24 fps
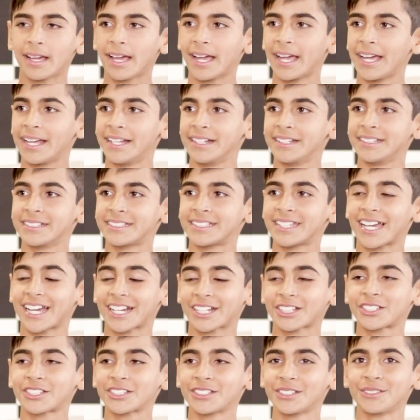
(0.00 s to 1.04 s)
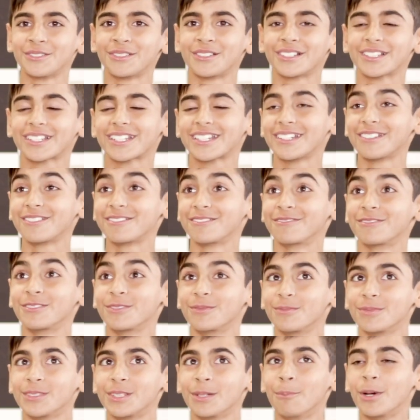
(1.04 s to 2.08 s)
And it's actually
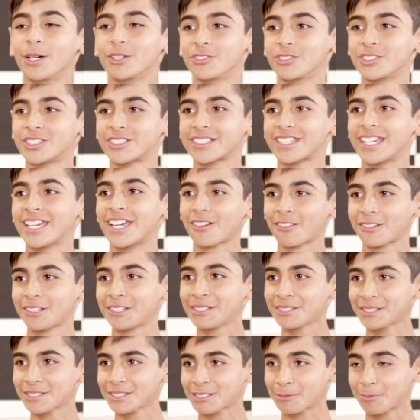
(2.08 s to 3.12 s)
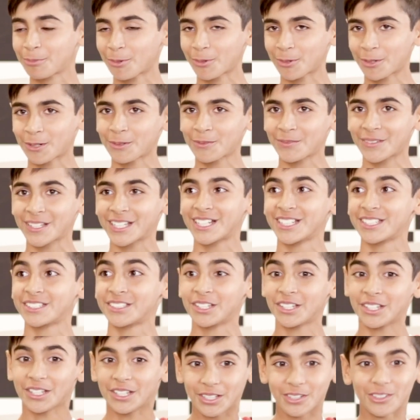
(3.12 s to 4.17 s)
the most scary sport
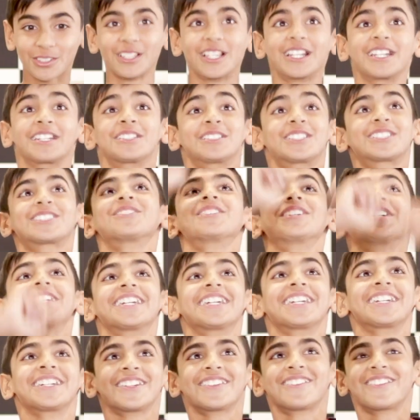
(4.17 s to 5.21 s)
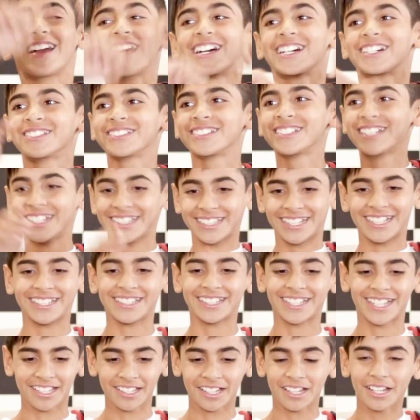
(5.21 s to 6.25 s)
because you're like swinging around and
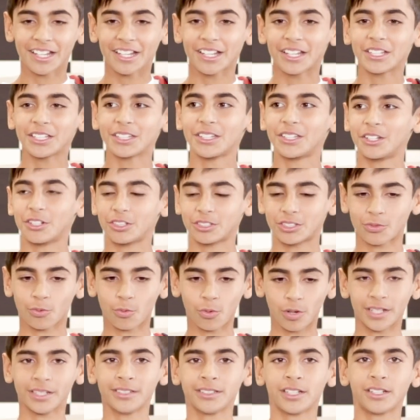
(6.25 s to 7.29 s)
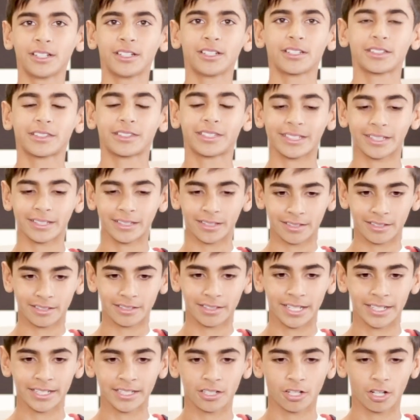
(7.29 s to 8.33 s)
then like there's one th
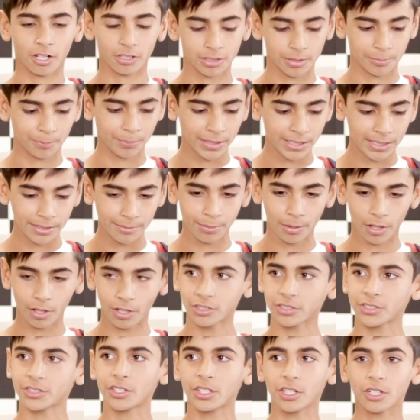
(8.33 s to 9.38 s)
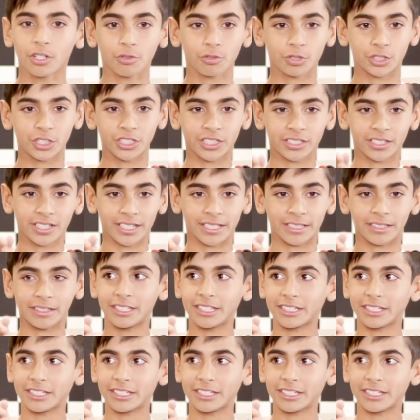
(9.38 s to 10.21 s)
thing called the P bars, which is like